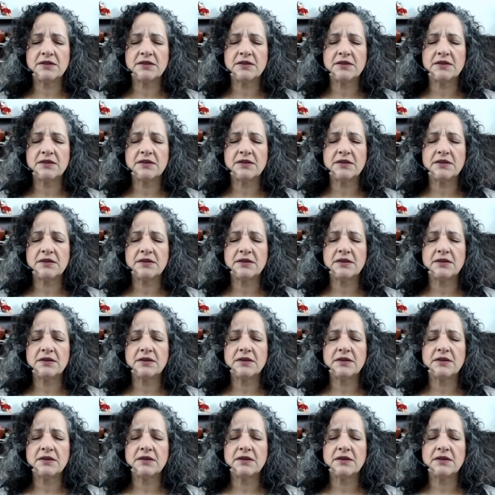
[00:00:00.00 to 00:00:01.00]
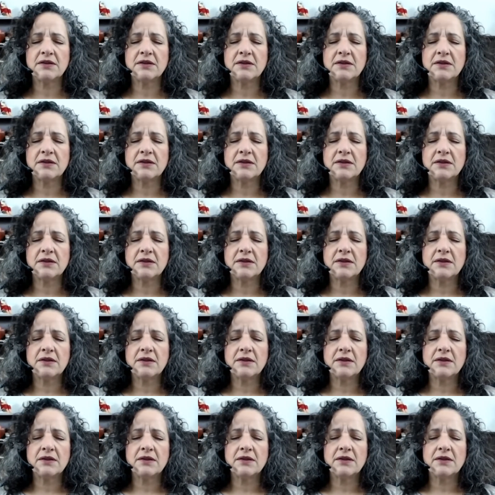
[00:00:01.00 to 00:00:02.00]

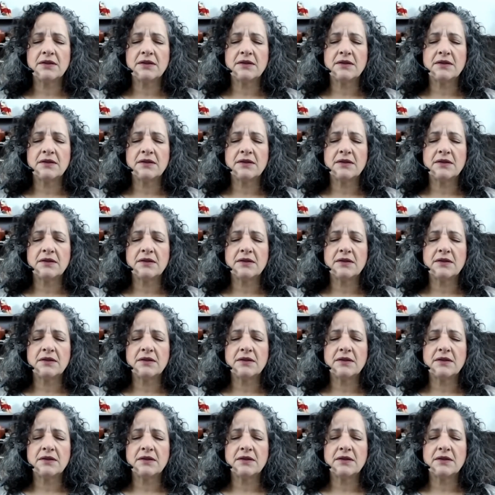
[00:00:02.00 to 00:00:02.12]
Nothing is said.